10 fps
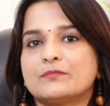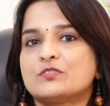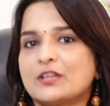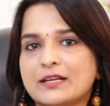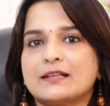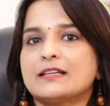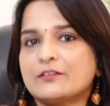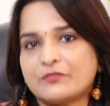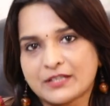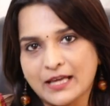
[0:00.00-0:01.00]

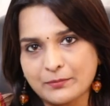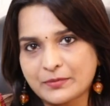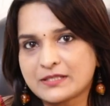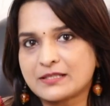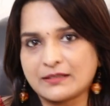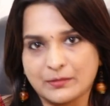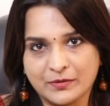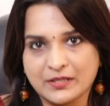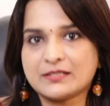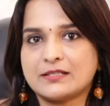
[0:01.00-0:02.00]
Generally, if it happens in the
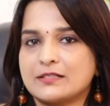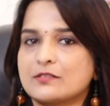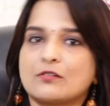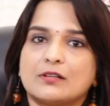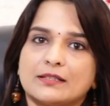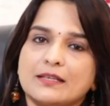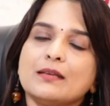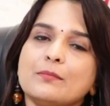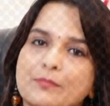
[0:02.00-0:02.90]
breast, it is called the